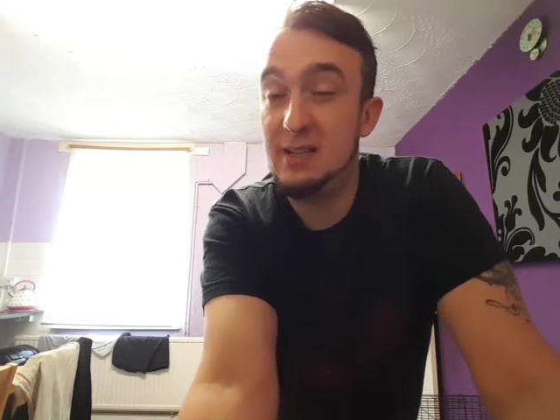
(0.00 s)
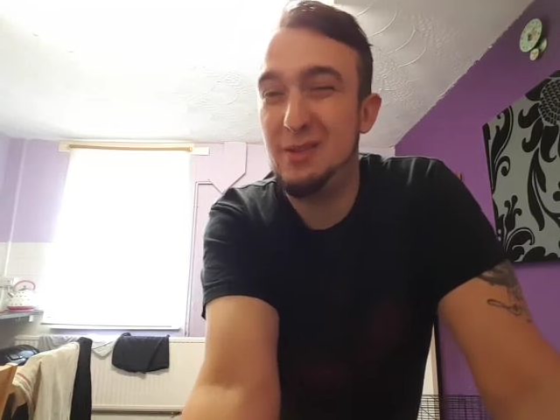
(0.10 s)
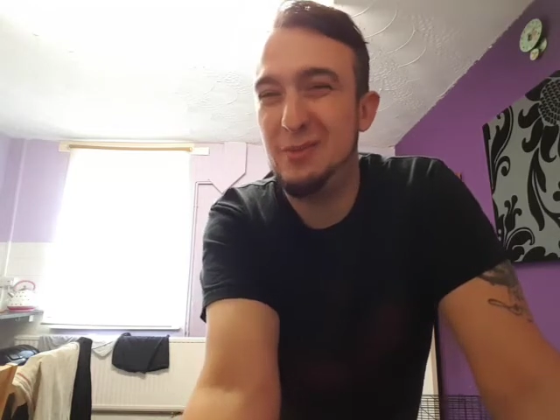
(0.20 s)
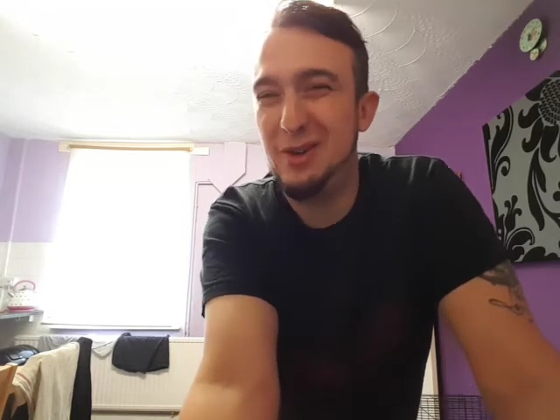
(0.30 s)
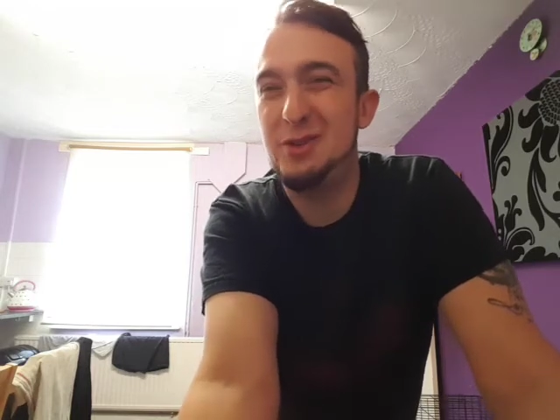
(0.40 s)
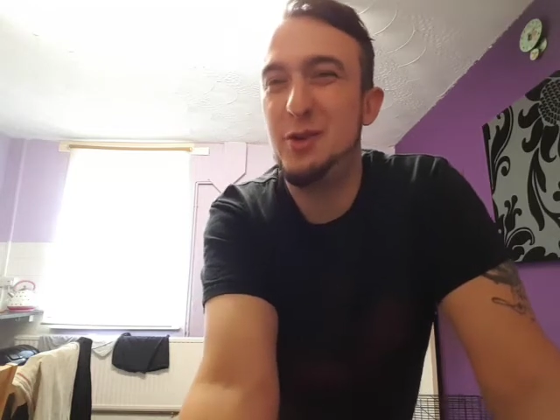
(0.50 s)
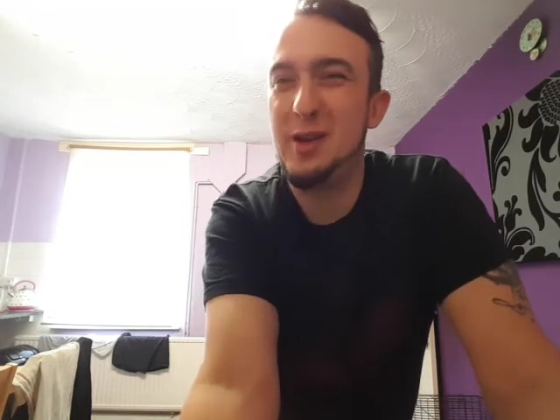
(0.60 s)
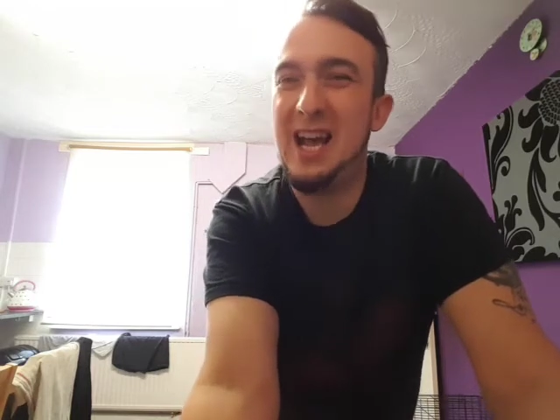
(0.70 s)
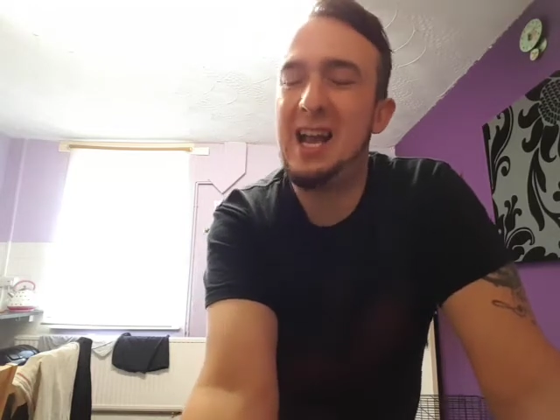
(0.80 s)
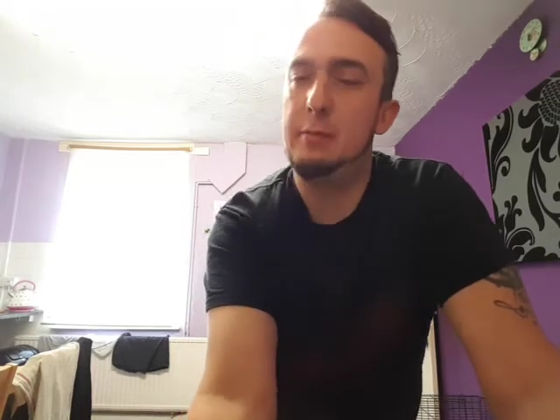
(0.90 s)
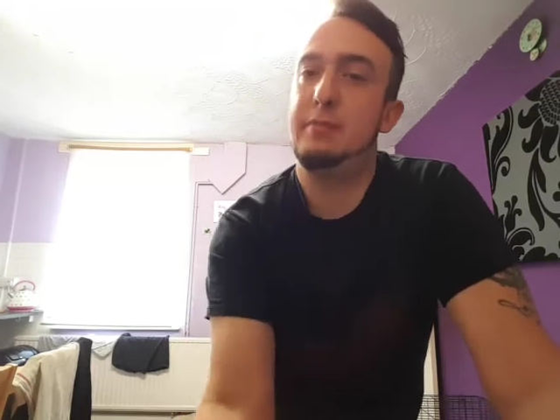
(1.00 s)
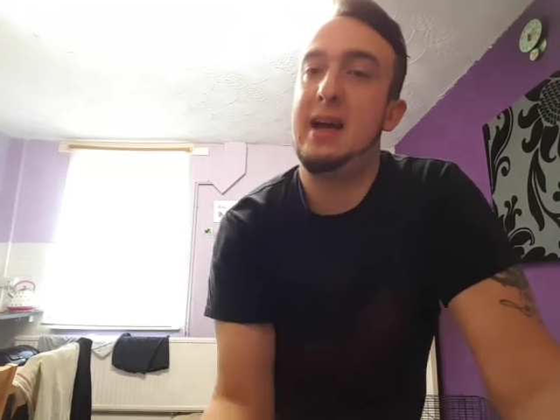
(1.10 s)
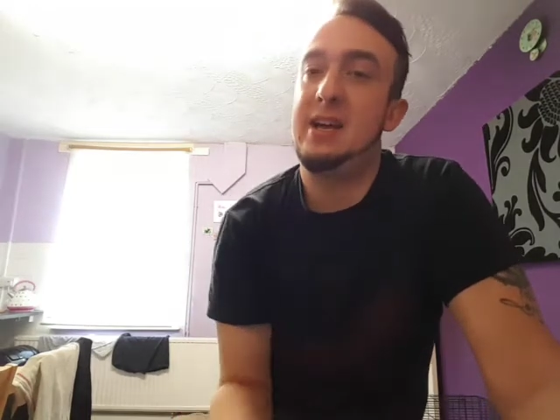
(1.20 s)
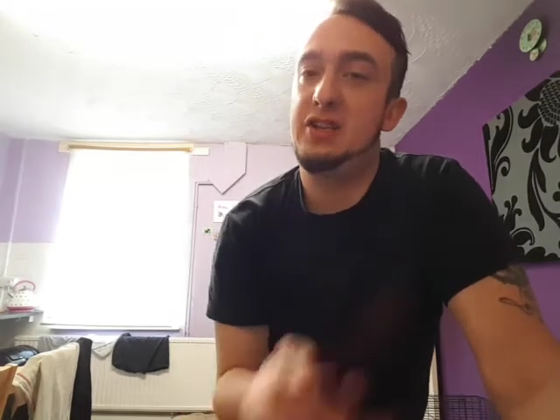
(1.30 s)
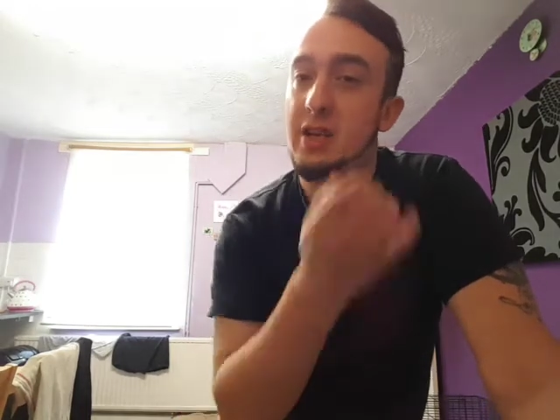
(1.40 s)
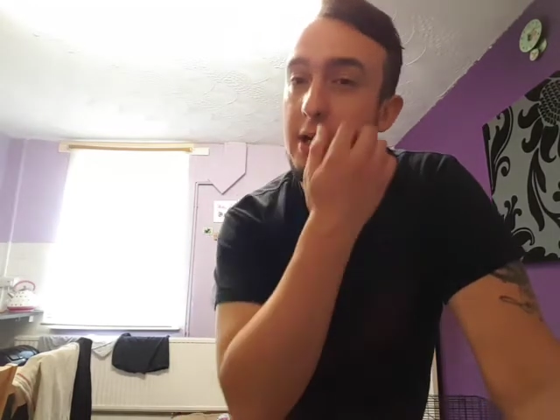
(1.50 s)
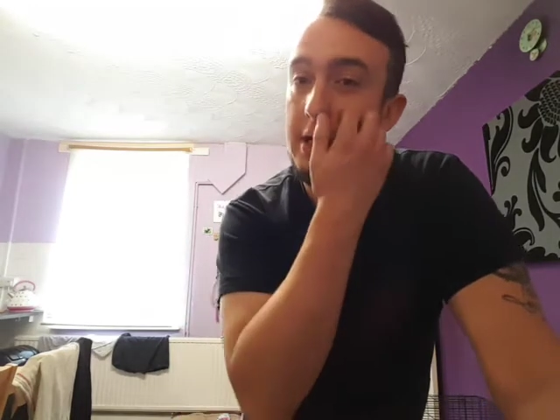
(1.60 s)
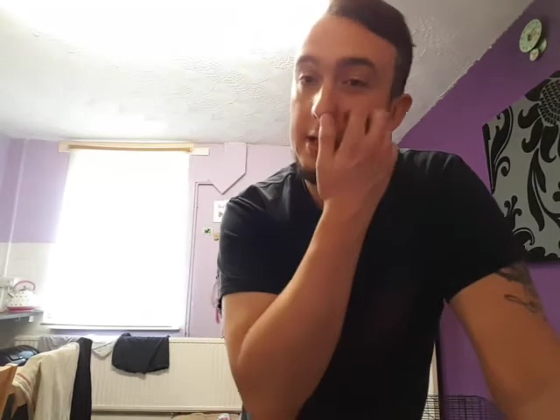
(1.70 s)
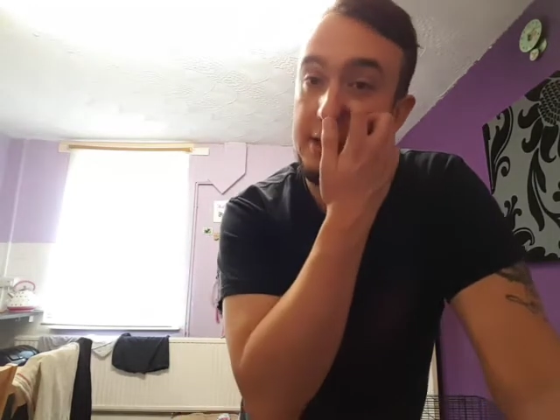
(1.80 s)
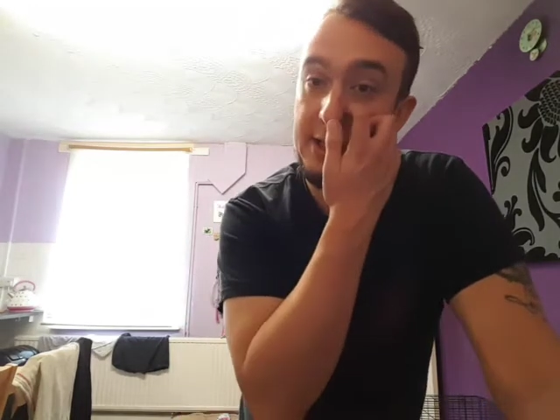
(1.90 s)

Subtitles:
So I'm going to do a gallon batch and